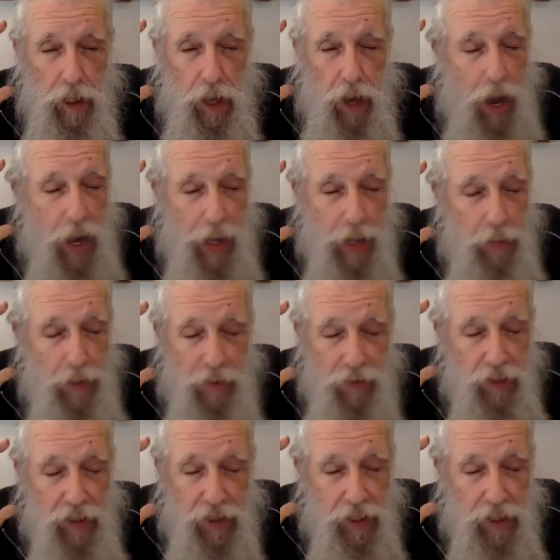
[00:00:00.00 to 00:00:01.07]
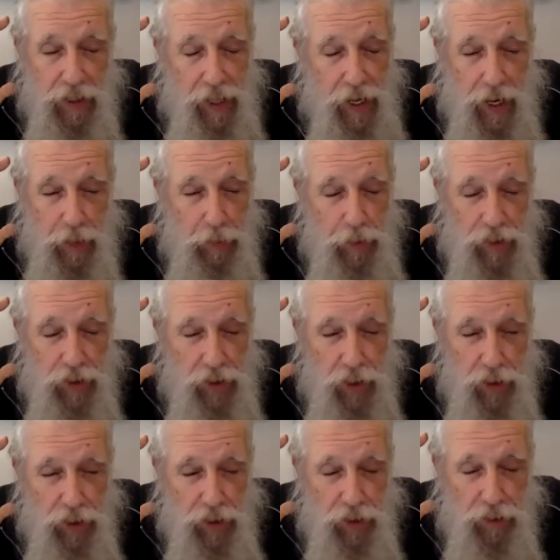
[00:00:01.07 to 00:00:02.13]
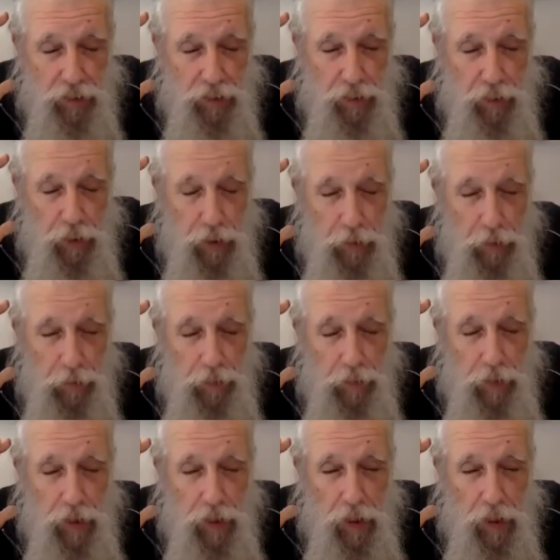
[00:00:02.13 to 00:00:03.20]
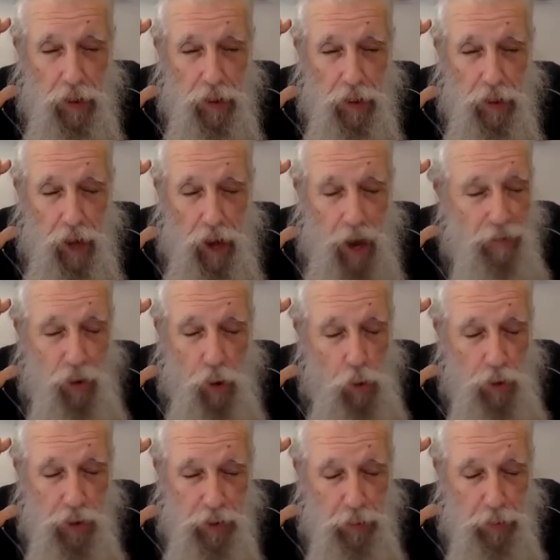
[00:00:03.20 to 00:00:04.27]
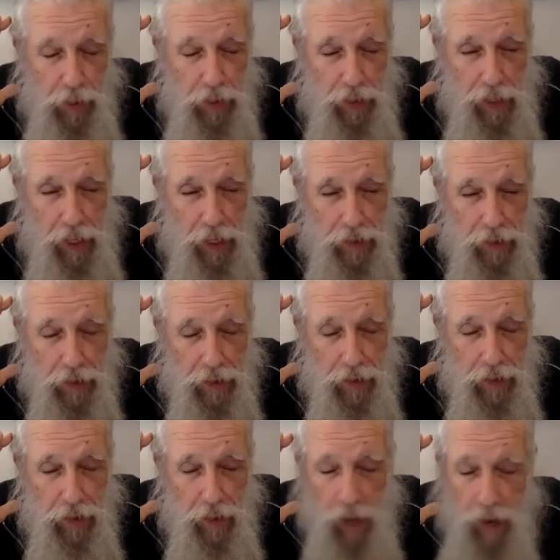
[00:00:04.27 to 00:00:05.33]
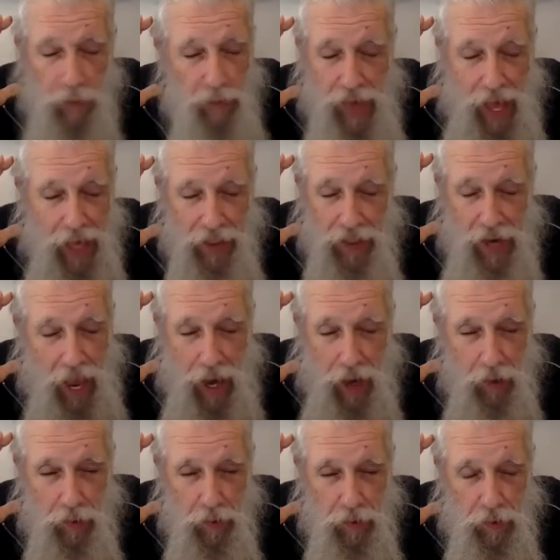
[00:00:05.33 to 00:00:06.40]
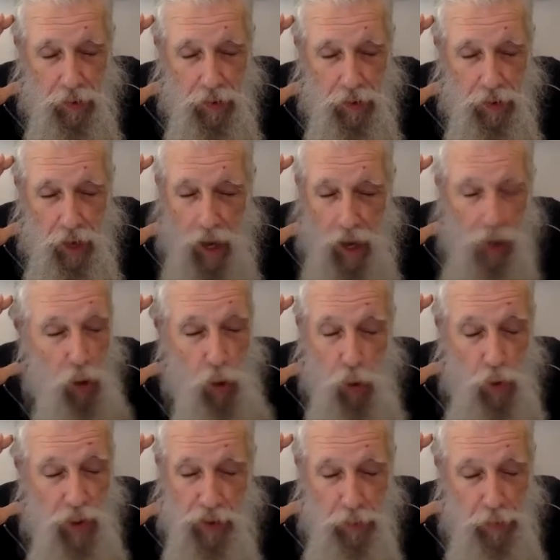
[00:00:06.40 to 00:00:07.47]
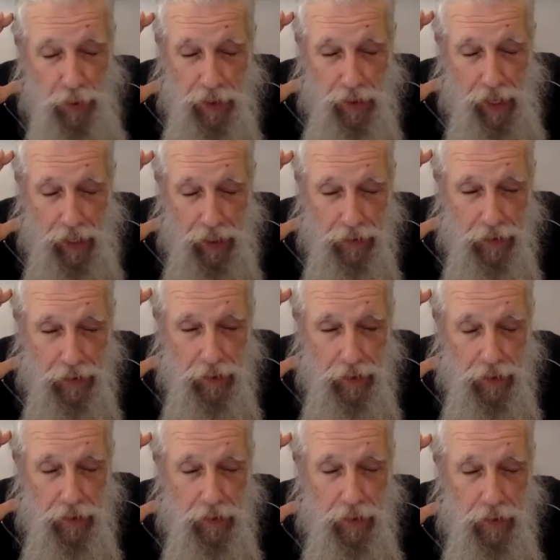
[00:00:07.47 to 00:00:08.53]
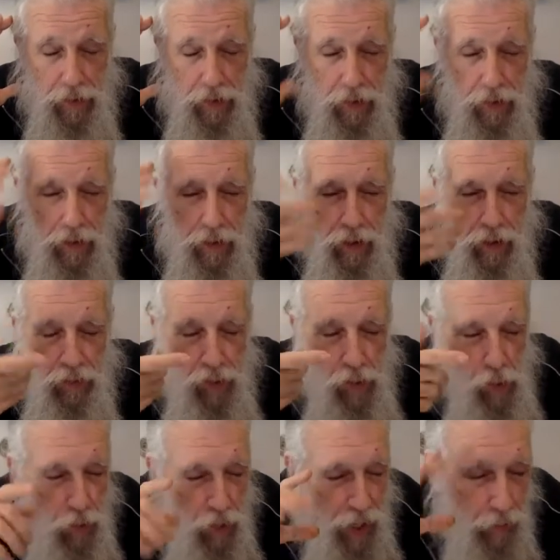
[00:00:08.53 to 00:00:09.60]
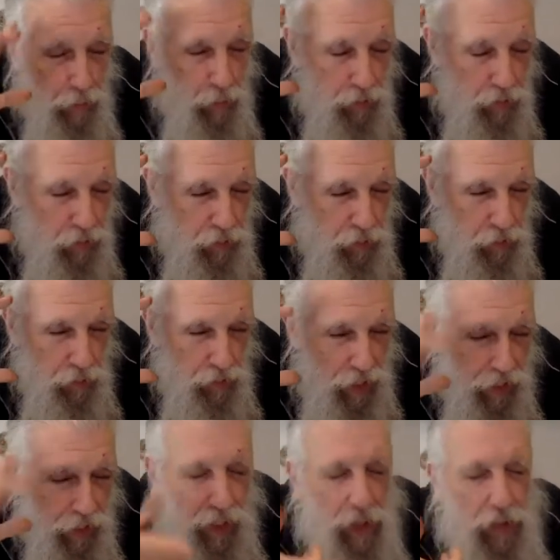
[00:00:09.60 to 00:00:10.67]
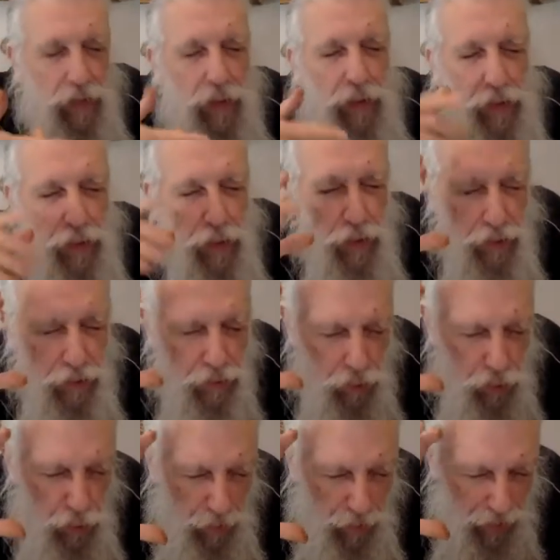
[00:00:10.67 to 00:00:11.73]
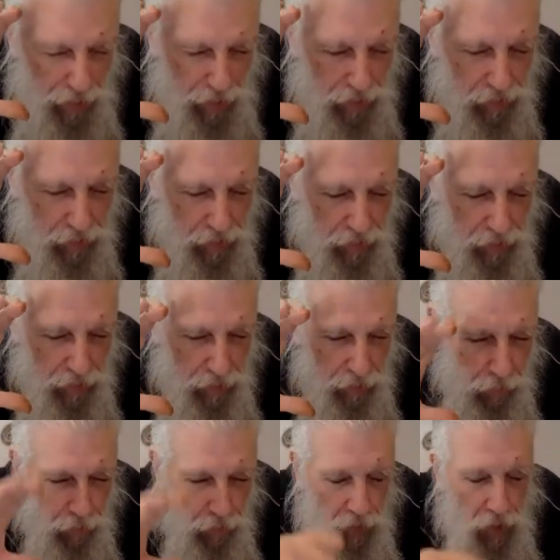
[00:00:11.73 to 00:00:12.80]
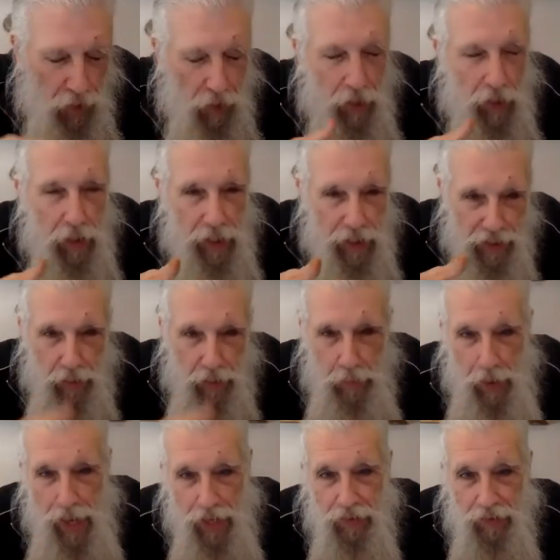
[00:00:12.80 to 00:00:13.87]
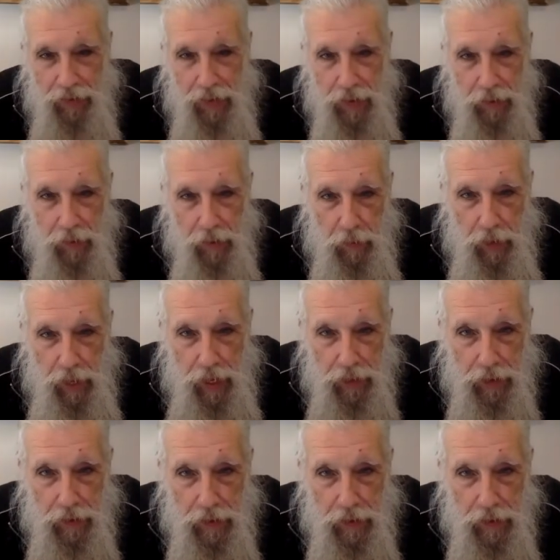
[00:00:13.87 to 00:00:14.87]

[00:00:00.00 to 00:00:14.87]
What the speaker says: I am everything that I've been searching for. I've always been that. I'm that now. I'll always be that. If you were able to do that, even for a few minutes, there's a benefit from that.